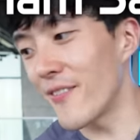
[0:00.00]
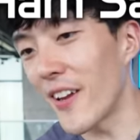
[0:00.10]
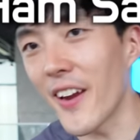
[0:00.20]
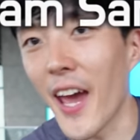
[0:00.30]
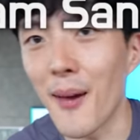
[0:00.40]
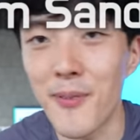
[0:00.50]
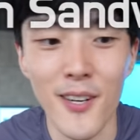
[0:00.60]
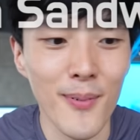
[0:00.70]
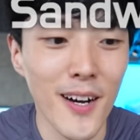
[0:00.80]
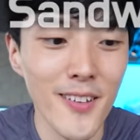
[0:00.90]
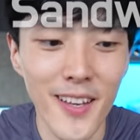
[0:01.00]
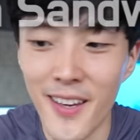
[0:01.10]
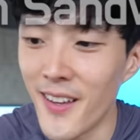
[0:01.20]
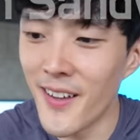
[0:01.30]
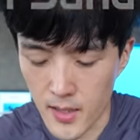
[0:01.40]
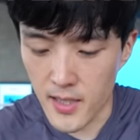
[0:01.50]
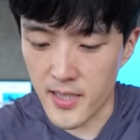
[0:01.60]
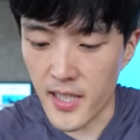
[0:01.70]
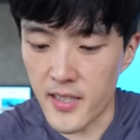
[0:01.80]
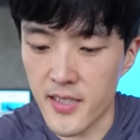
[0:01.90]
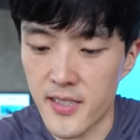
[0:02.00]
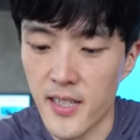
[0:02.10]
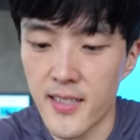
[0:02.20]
I'm very happy about. Let's get this